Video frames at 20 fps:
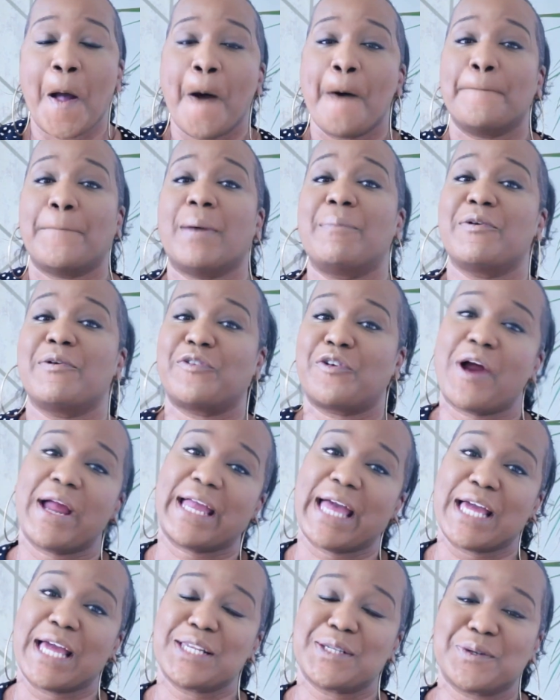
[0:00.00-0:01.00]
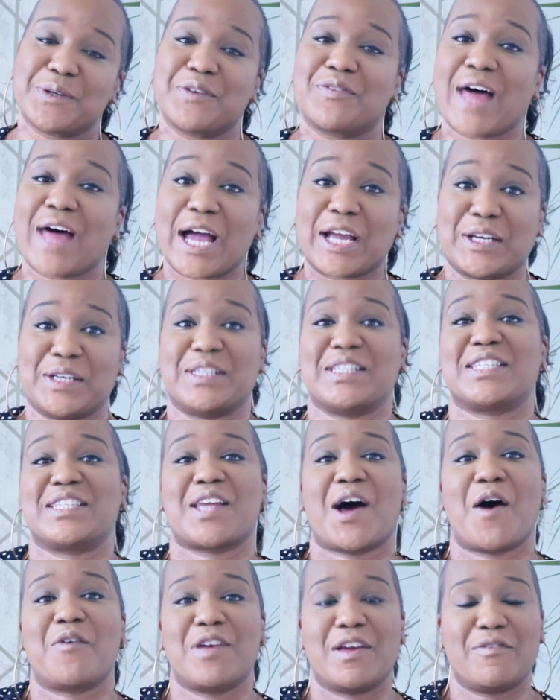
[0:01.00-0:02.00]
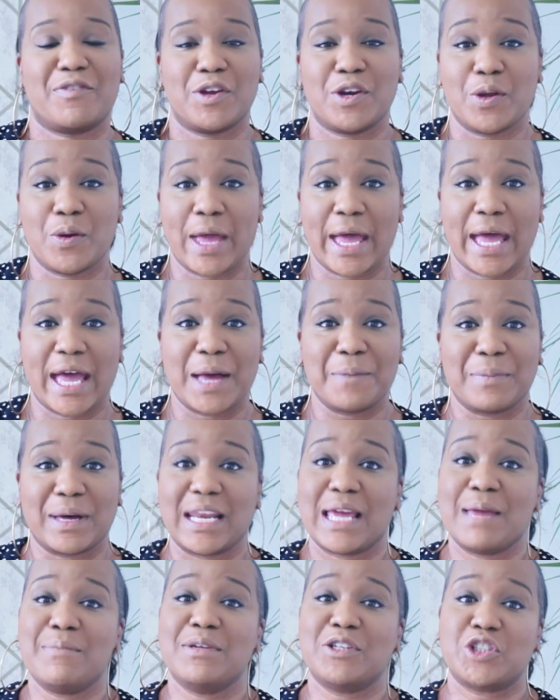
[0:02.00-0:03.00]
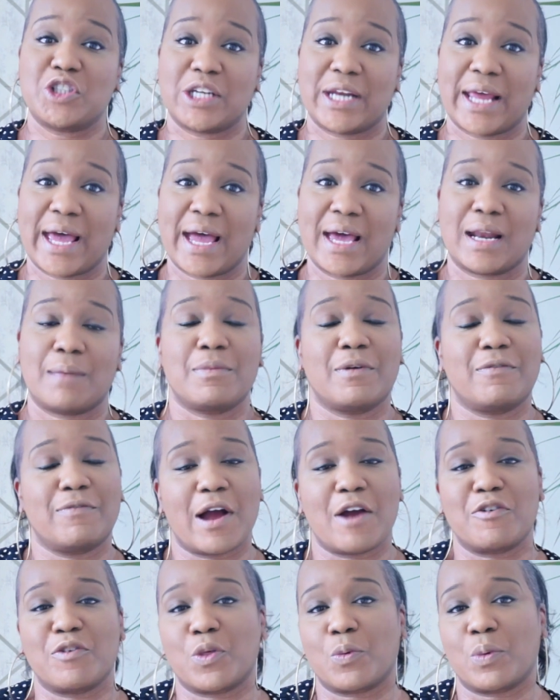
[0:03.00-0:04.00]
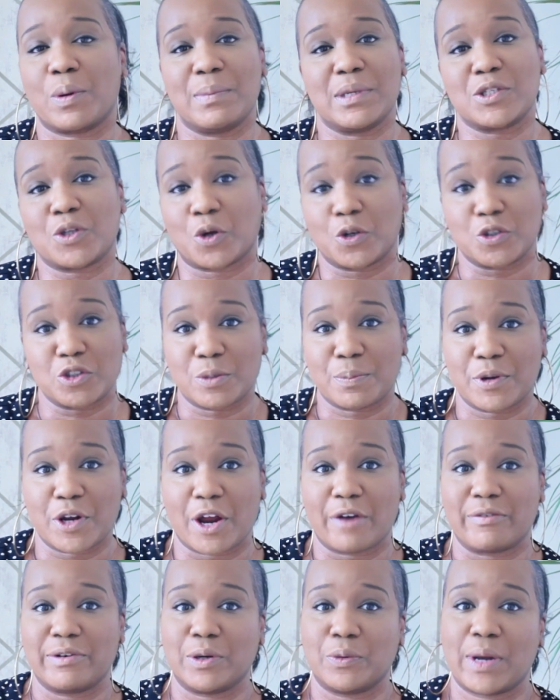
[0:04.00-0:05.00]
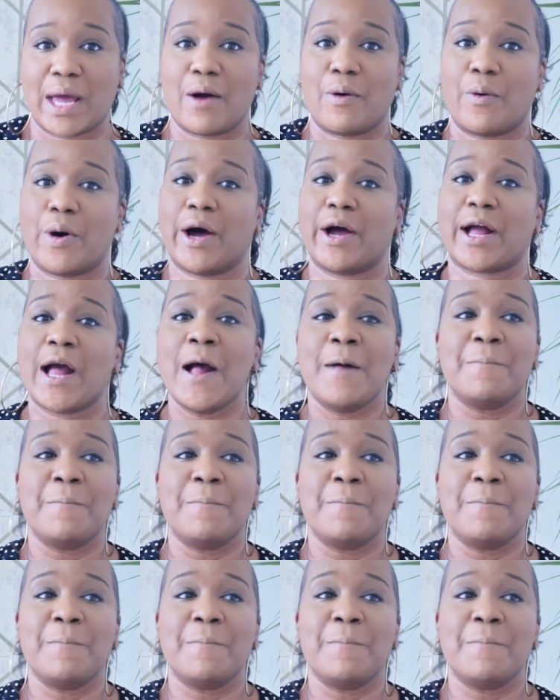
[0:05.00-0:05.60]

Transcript: But before I get into all of that good stuff, if you're new here, my name is Jeanette and I'm the founder of the Women's Entrepreneurial Network.